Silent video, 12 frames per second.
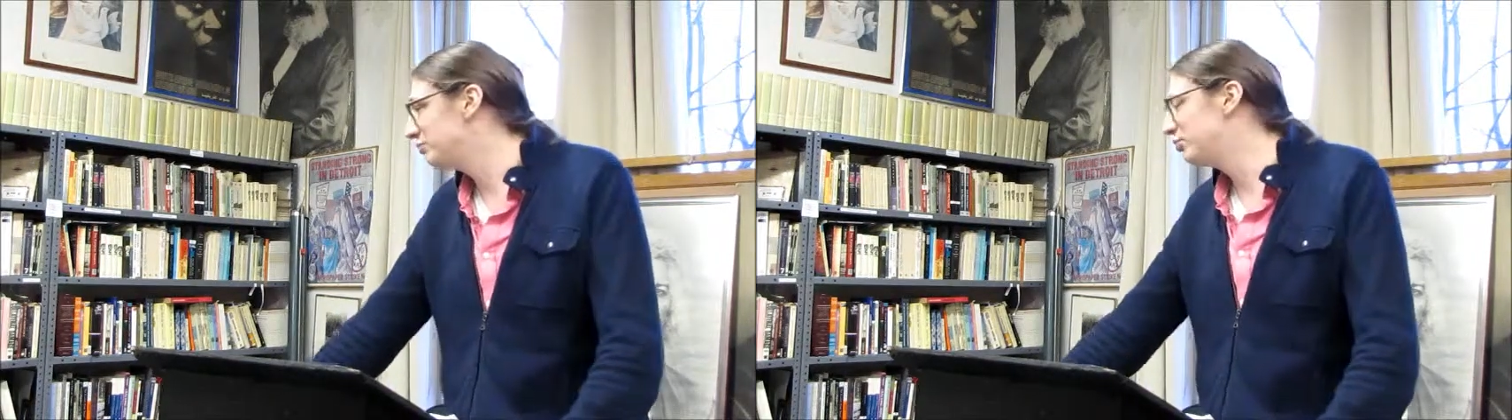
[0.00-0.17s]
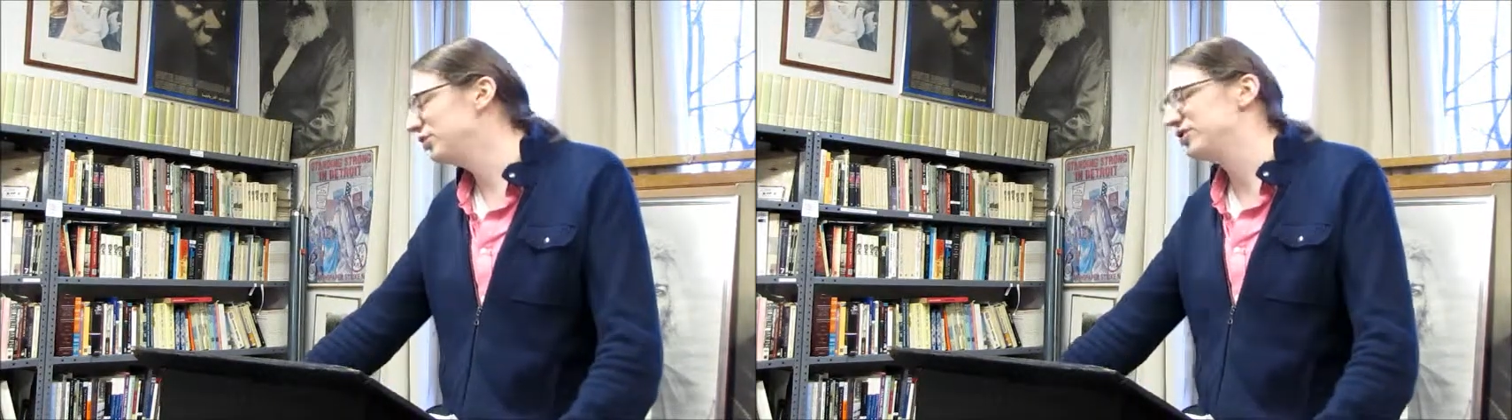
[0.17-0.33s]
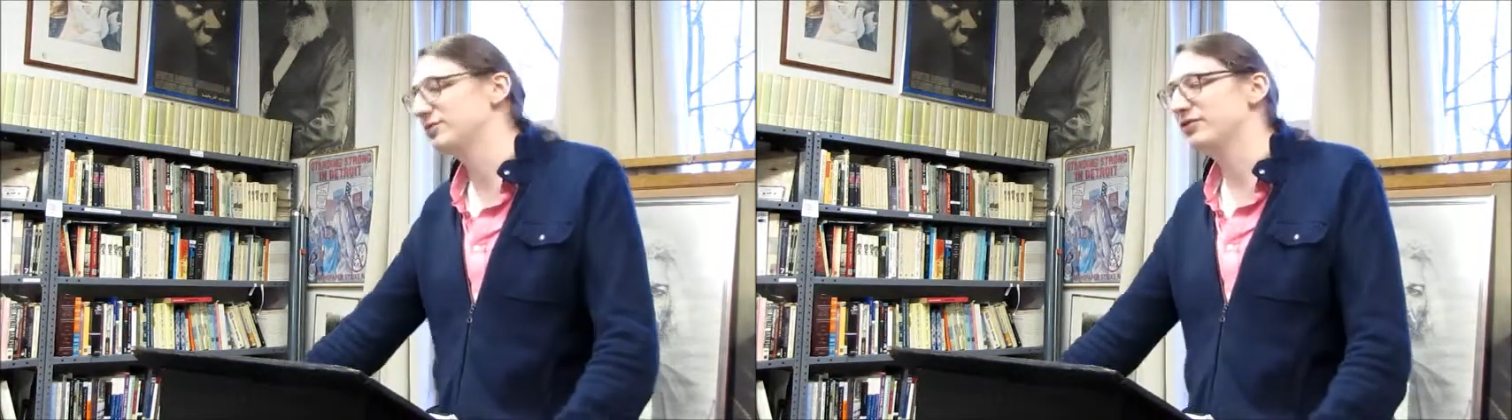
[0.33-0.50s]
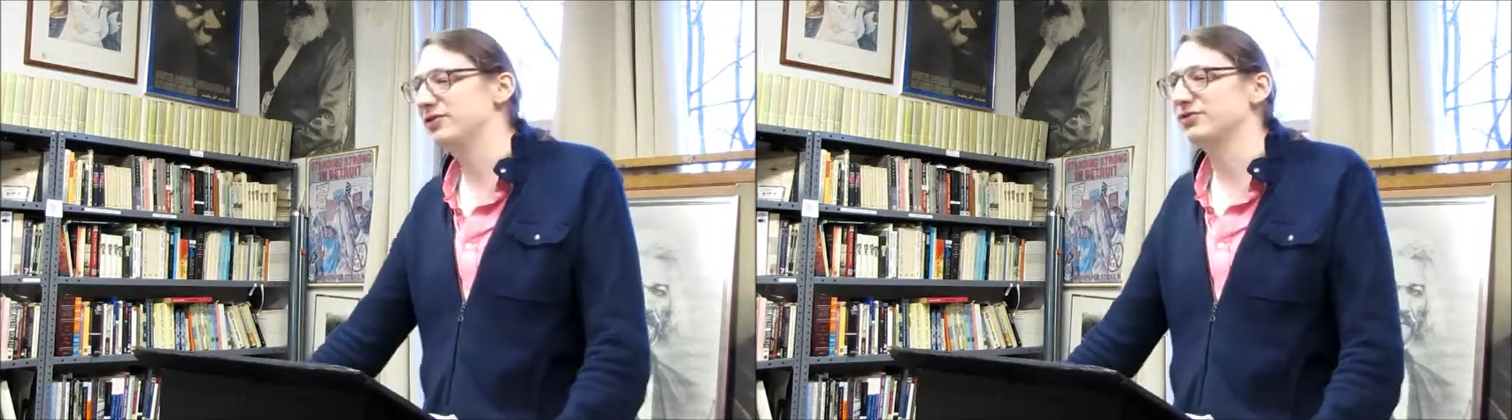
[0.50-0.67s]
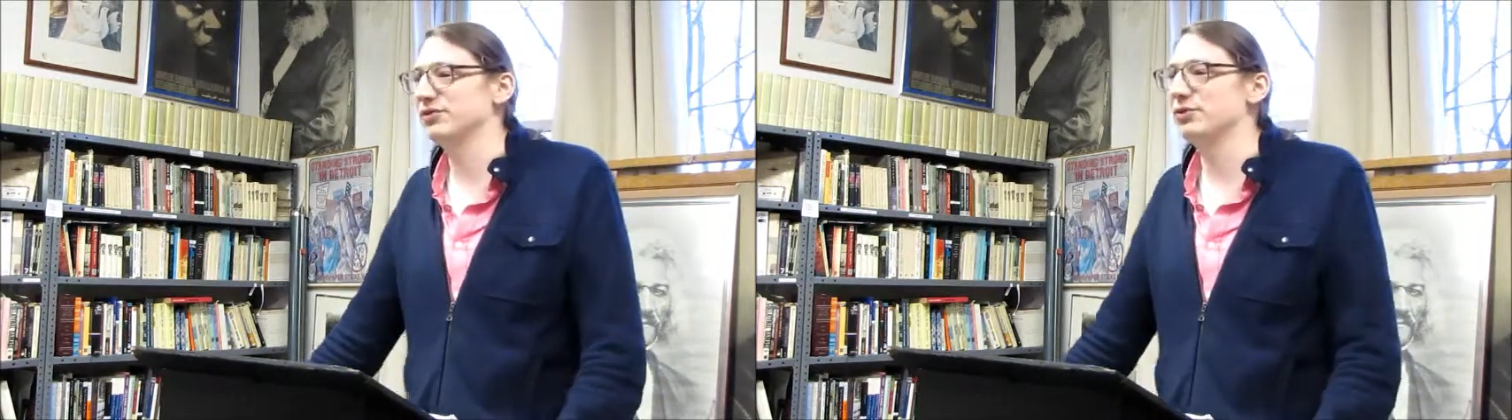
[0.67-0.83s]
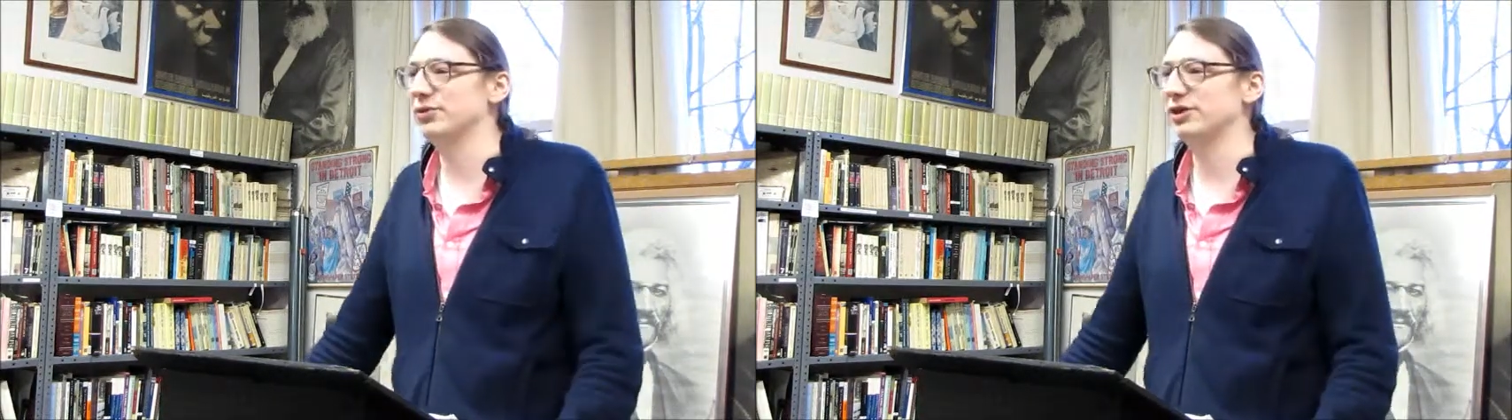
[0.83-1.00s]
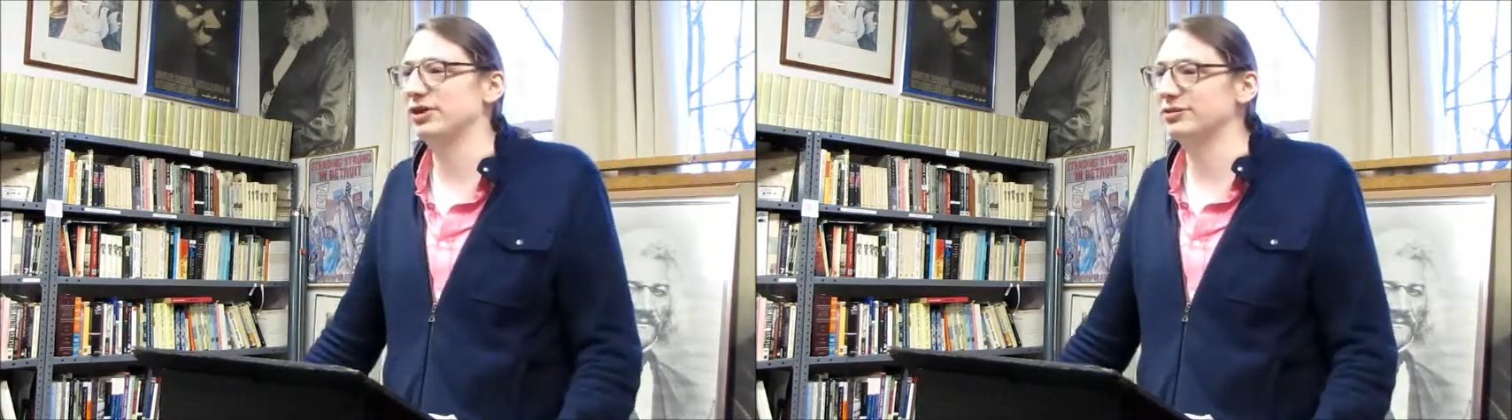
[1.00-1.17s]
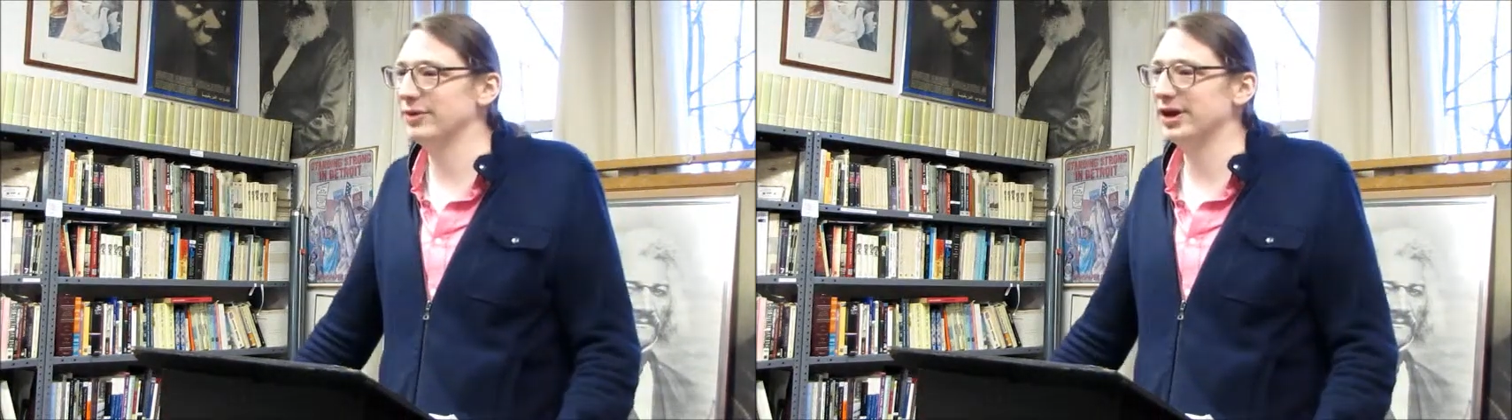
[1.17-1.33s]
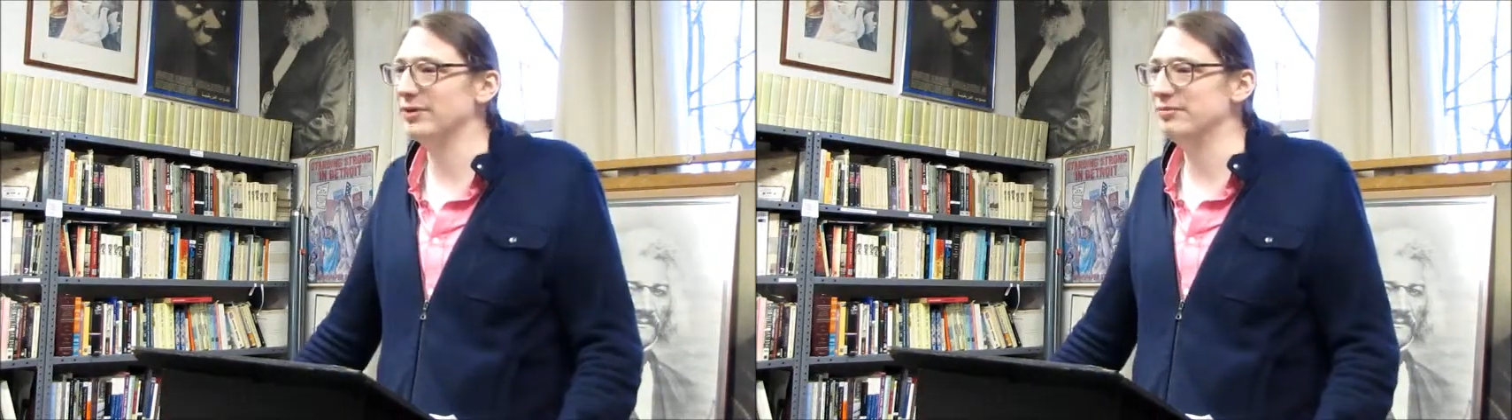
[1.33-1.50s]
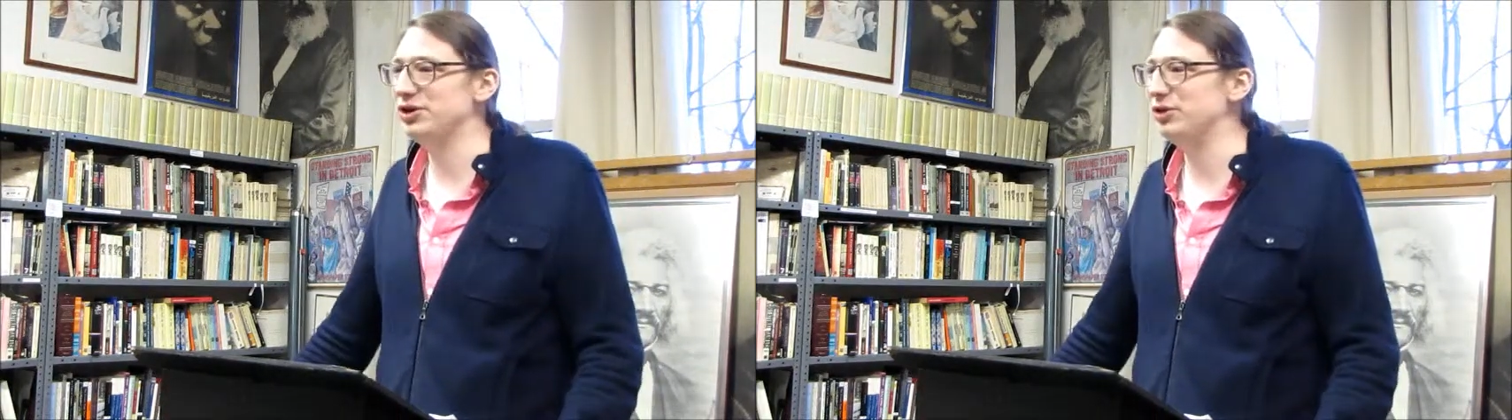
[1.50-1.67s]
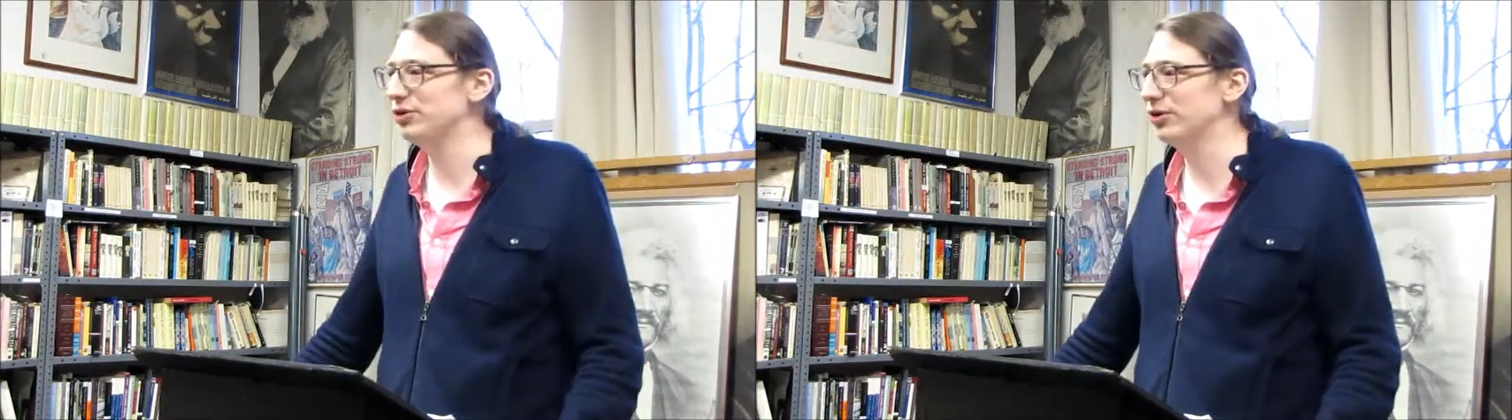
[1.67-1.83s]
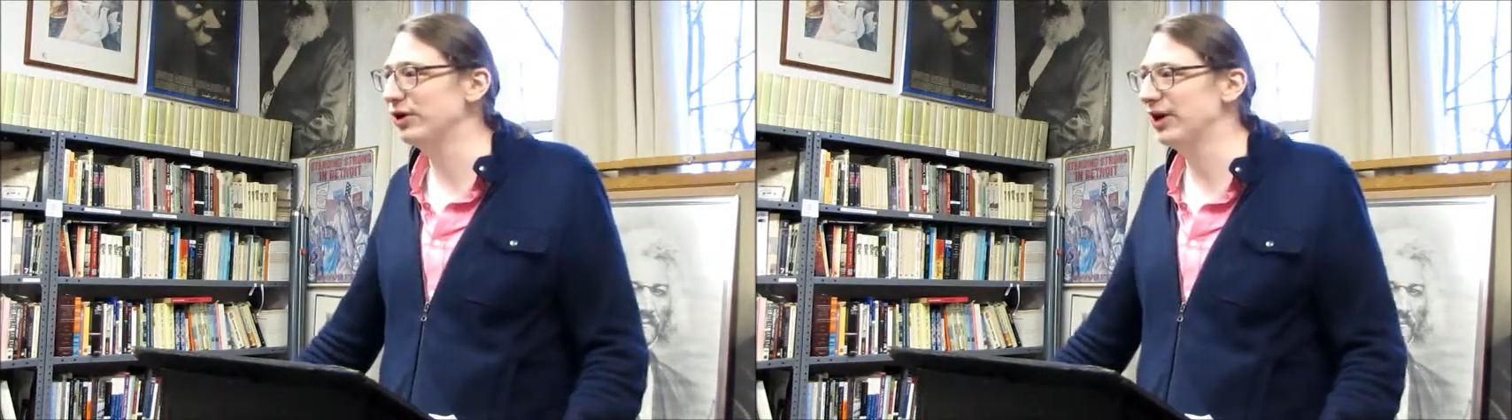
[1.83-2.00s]
put some of this recording on my
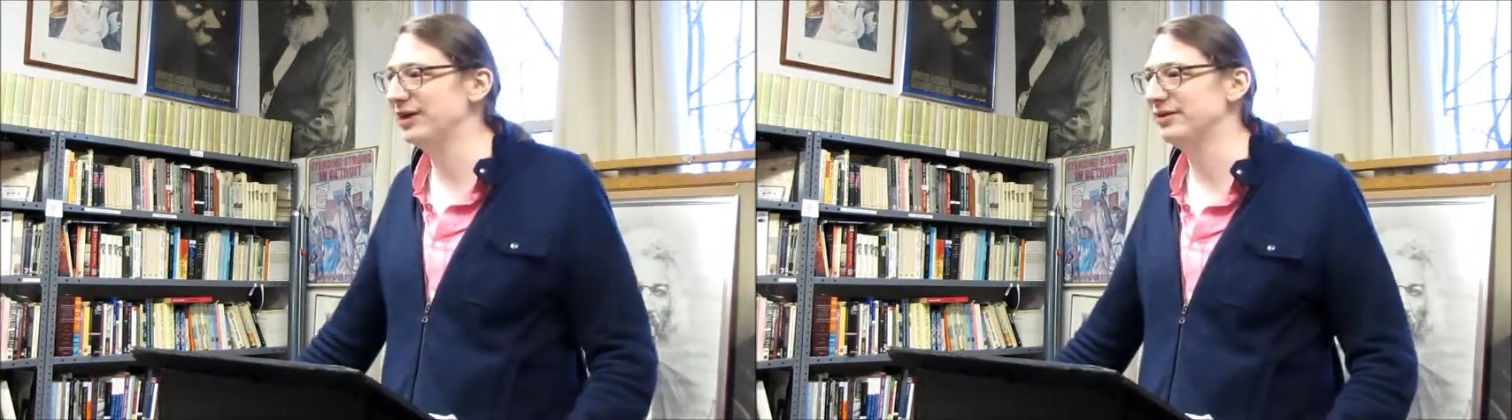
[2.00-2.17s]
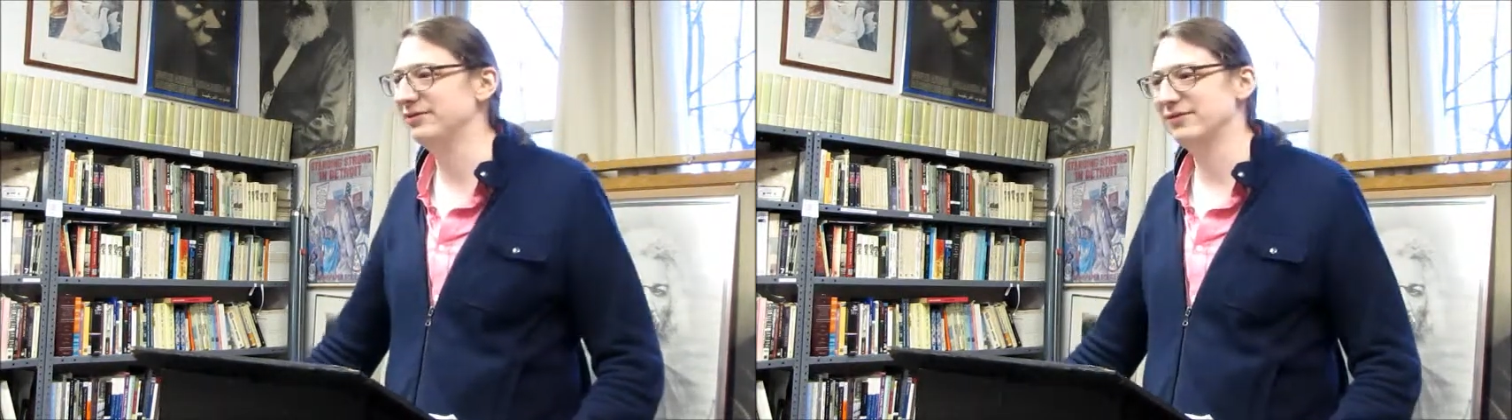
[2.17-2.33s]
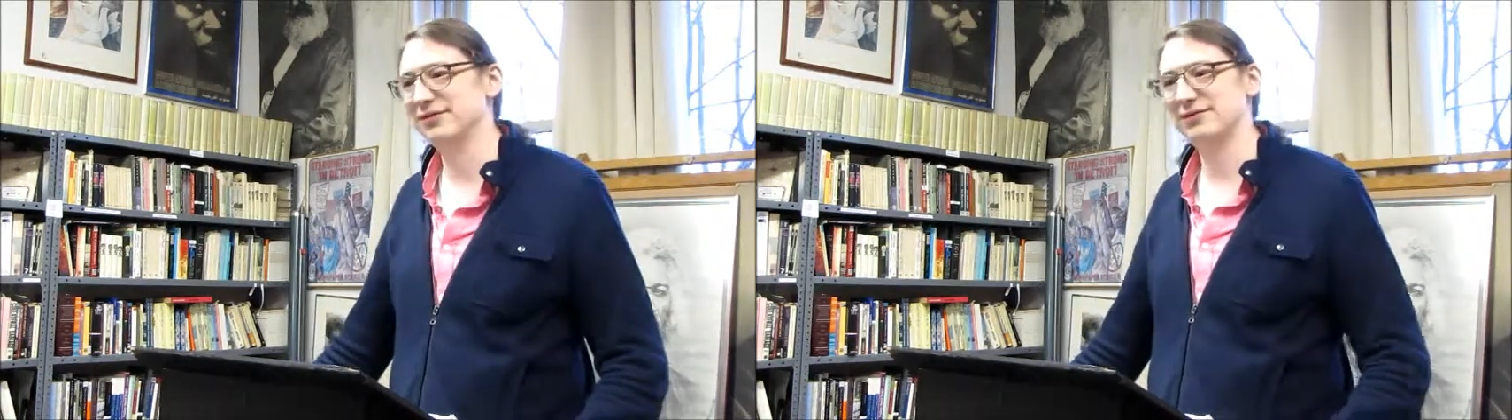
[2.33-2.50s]
computer and